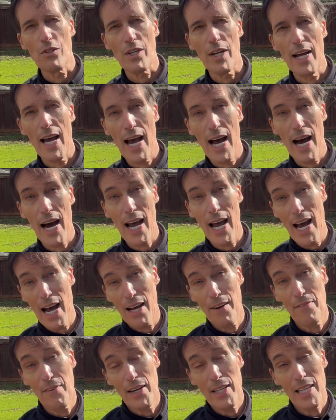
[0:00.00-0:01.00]
And I
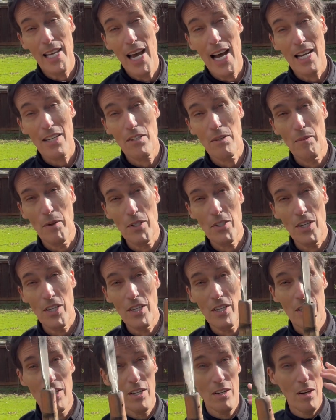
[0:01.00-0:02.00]
finally asked him, I said,
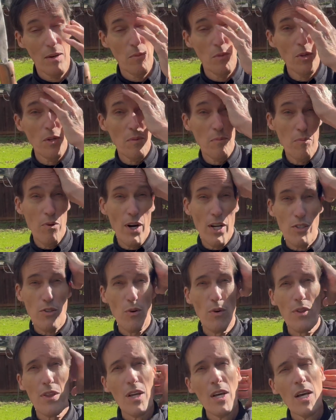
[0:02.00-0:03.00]
I'm really impressed
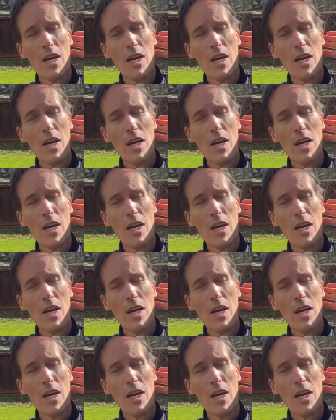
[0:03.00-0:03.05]
with